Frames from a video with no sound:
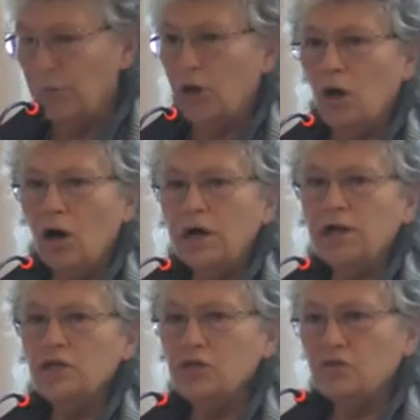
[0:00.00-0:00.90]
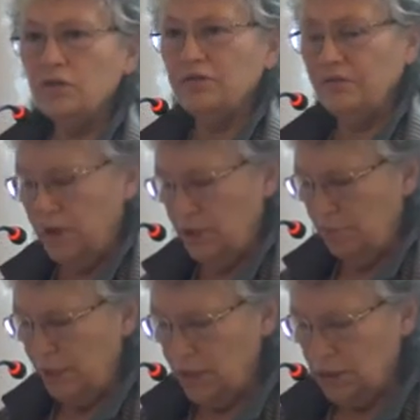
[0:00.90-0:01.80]
But art history
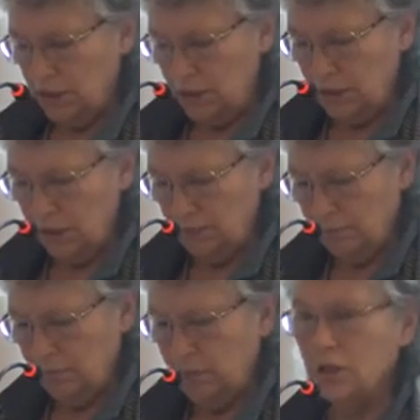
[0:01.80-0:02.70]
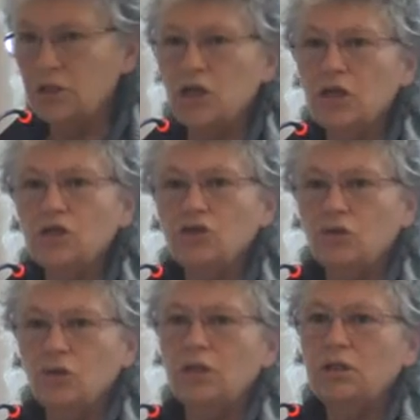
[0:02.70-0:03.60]
fundamentally is a
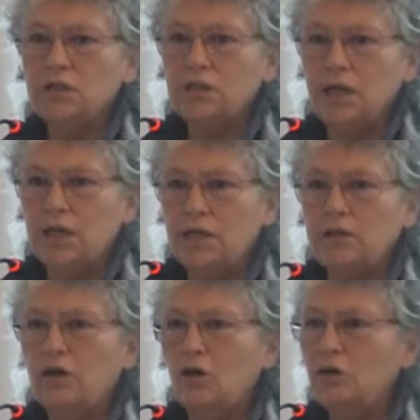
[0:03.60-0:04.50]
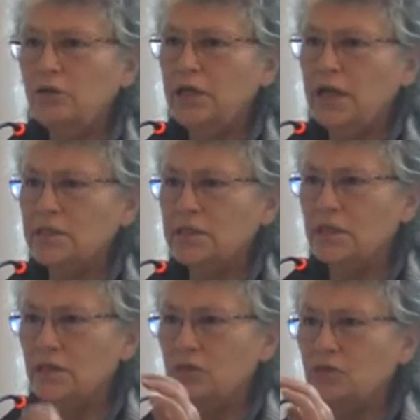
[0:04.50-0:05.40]
historical study that only has a
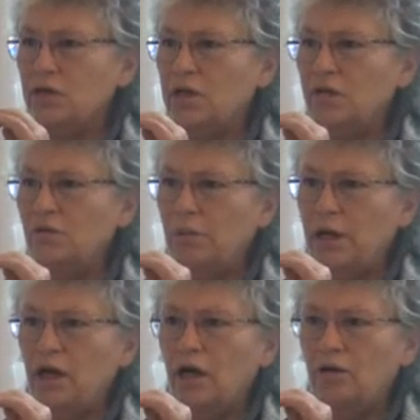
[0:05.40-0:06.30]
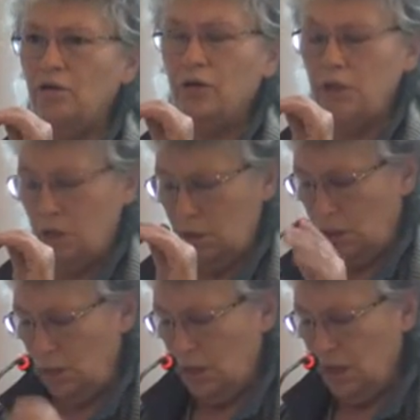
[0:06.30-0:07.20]
history of about
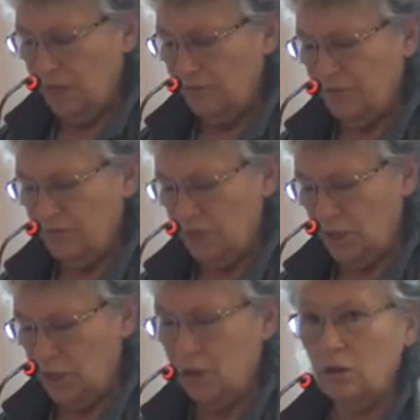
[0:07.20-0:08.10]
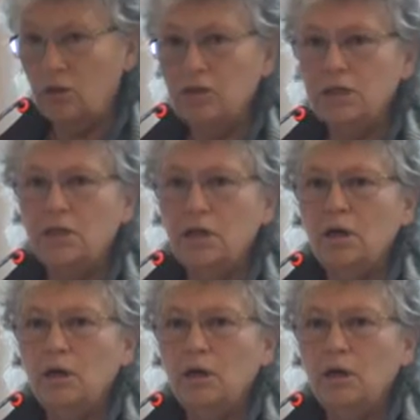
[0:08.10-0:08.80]
150 years